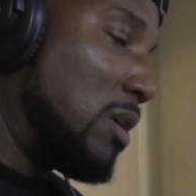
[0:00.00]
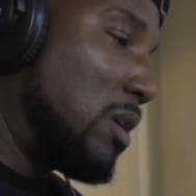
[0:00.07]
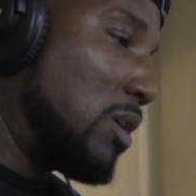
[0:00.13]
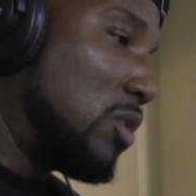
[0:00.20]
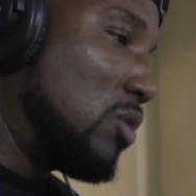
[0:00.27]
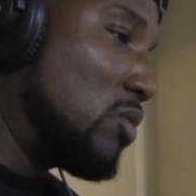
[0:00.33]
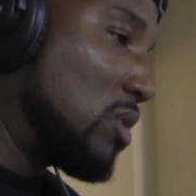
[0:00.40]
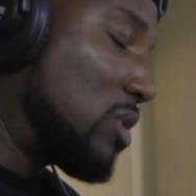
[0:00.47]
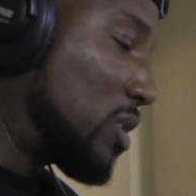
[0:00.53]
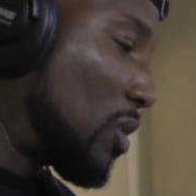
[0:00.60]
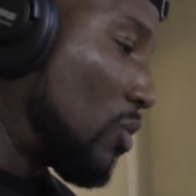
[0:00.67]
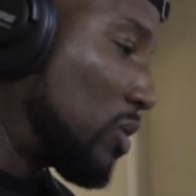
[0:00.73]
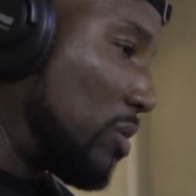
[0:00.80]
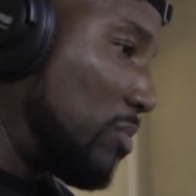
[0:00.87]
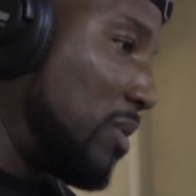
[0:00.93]
using
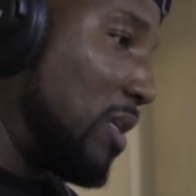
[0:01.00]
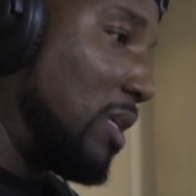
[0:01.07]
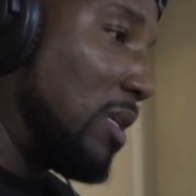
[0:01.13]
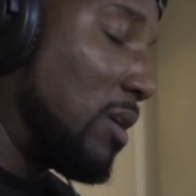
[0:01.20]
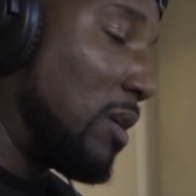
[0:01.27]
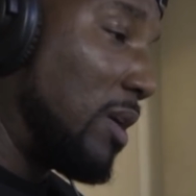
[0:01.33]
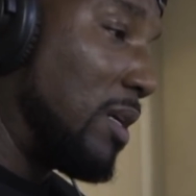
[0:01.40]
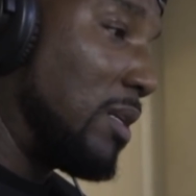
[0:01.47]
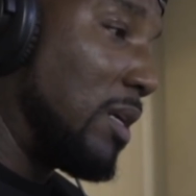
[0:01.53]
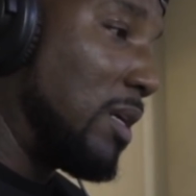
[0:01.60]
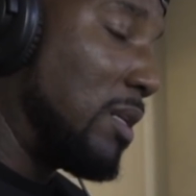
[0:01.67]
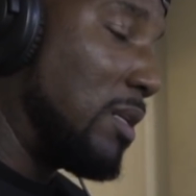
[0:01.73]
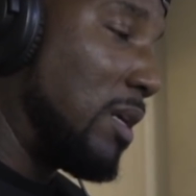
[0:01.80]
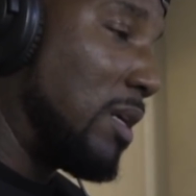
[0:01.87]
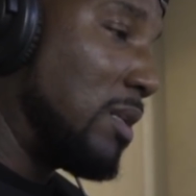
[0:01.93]
social media,
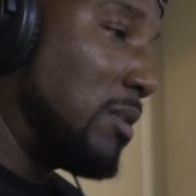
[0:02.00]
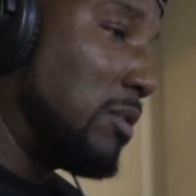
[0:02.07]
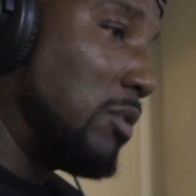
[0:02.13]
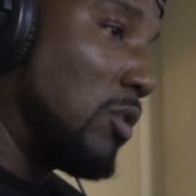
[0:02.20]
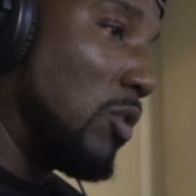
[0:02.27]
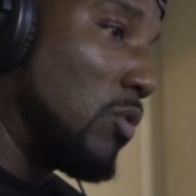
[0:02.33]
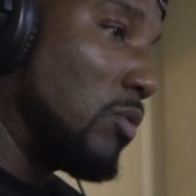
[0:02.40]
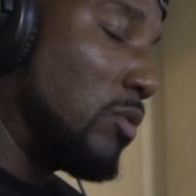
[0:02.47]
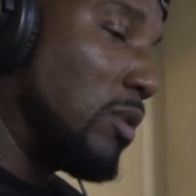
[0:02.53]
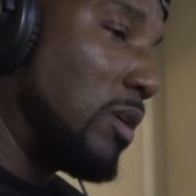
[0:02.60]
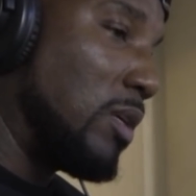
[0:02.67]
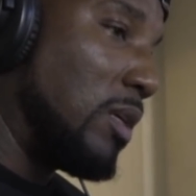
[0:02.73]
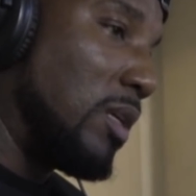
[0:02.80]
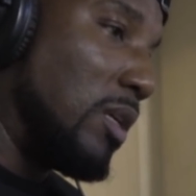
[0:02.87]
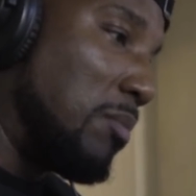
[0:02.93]
and
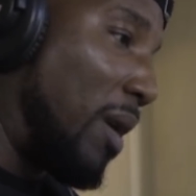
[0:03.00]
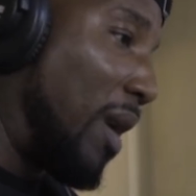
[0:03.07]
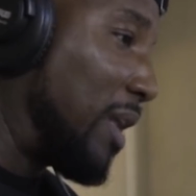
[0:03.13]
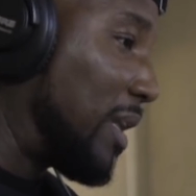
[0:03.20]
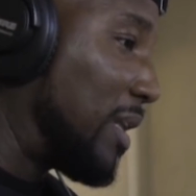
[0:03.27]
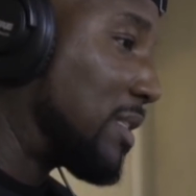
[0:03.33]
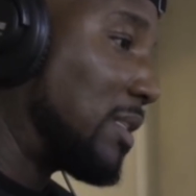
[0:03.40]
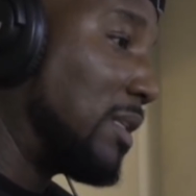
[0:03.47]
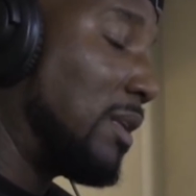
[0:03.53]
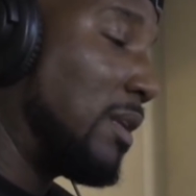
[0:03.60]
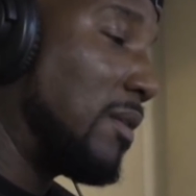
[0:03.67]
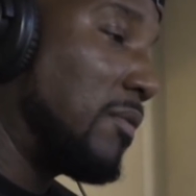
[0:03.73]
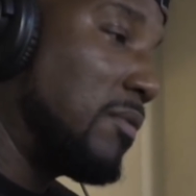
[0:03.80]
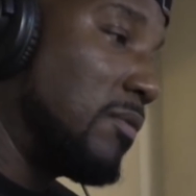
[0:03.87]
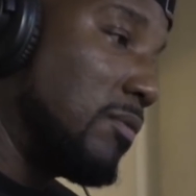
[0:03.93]
anybody listening, if
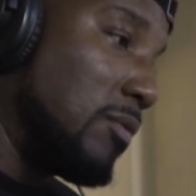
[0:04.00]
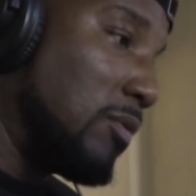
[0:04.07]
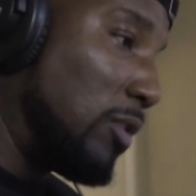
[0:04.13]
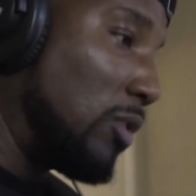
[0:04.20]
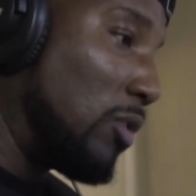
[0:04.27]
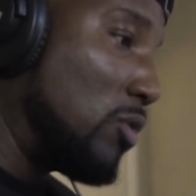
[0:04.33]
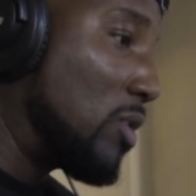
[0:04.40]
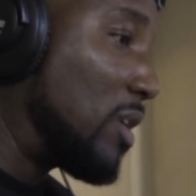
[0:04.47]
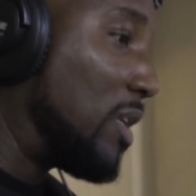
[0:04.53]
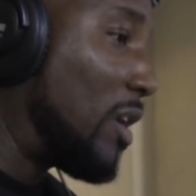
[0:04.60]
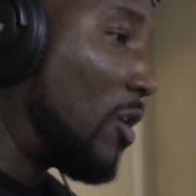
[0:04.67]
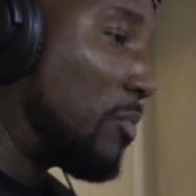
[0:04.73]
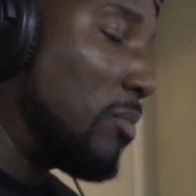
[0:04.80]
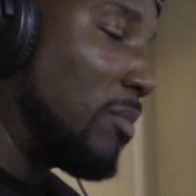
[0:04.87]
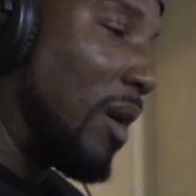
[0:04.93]
you can
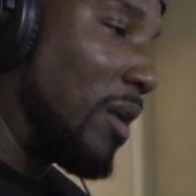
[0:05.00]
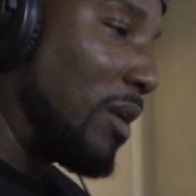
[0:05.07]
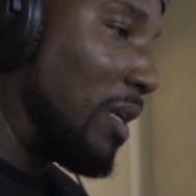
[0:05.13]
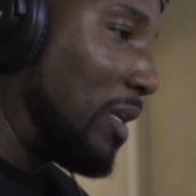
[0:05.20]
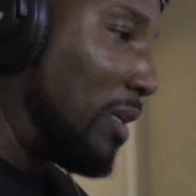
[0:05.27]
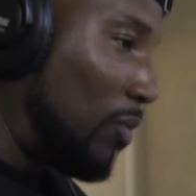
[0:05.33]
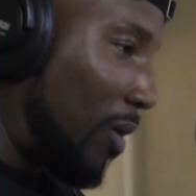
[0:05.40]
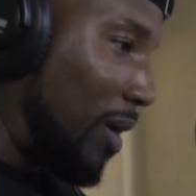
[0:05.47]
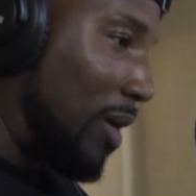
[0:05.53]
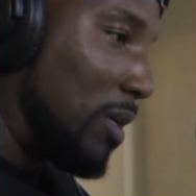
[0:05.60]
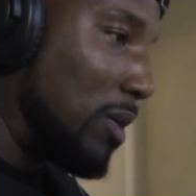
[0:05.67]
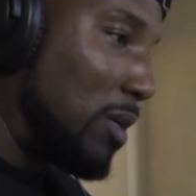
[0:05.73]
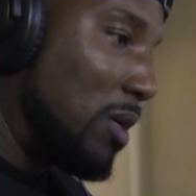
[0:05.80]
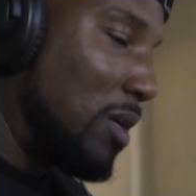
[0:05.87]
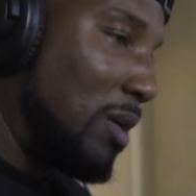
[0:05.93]
help him out in any way,
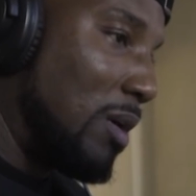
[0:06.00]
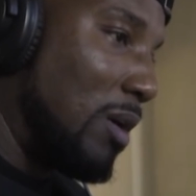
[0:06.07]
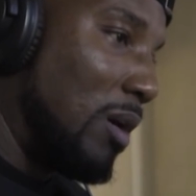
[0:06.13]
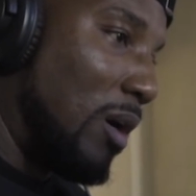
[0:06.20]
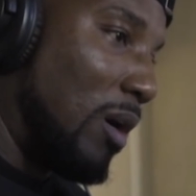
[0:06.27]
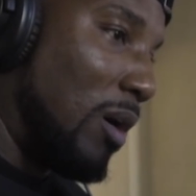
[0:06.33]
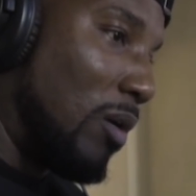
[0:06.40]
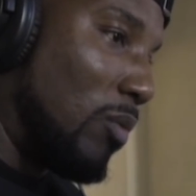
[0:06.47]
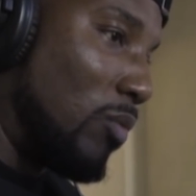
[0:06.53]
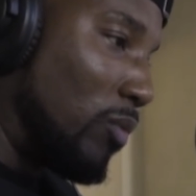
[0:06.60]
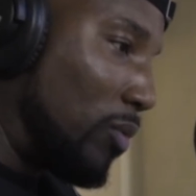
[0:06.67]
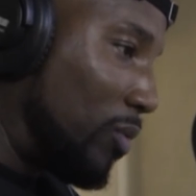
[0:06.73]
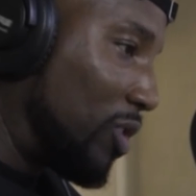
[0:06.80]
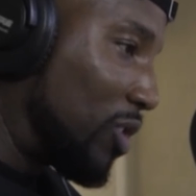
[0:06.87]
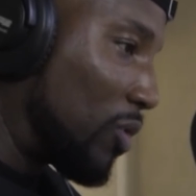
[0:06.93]

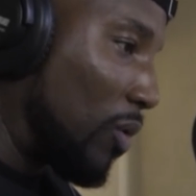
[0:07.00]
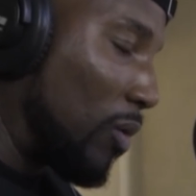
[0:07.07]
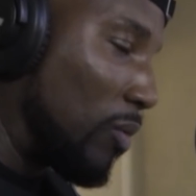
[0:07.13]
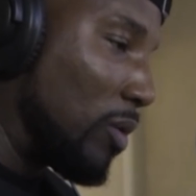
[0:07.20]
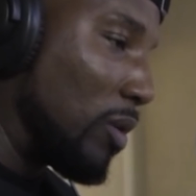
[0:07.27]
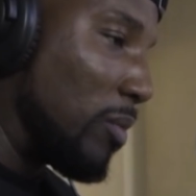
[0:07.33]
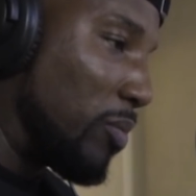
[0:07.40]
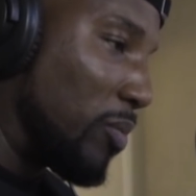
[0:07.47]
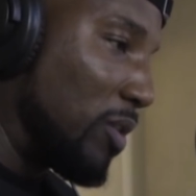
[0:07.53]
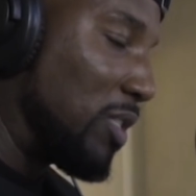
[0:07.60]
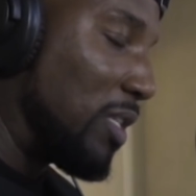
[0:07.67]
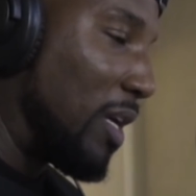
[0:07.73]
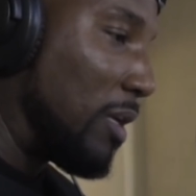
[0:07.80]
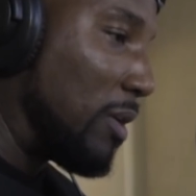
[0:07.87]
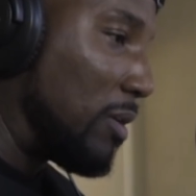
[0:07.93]
we sure would
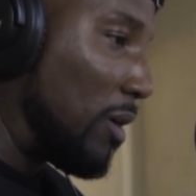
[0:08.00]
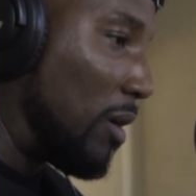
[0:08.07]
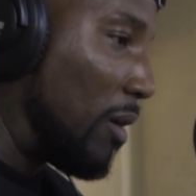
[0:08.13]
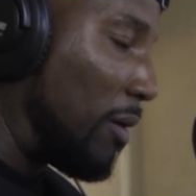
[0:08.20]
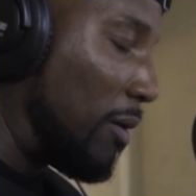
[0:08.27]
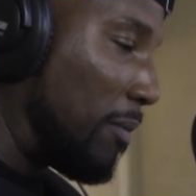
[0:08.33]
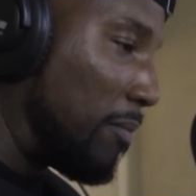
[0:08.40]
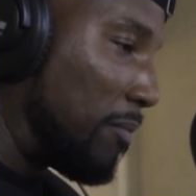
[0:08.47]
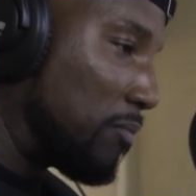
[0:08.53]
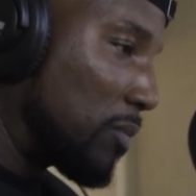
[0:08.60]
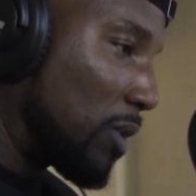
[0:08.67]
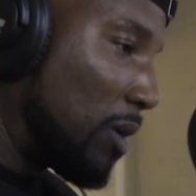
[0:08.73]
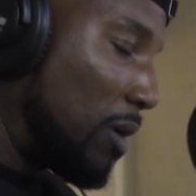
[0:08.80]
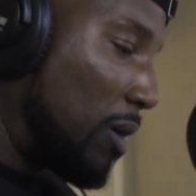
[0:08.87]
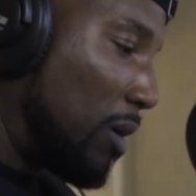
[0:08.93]
appreciate it.
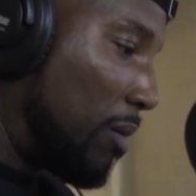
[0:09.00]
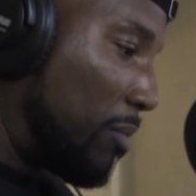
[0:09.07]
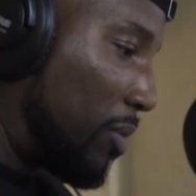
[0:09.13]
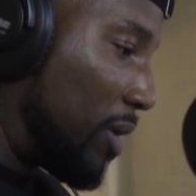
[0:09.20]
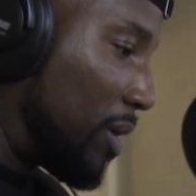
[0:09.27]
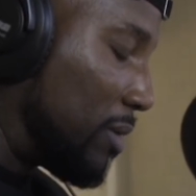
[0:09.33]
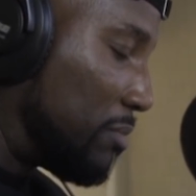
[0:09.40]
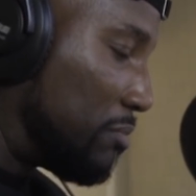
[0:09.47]
But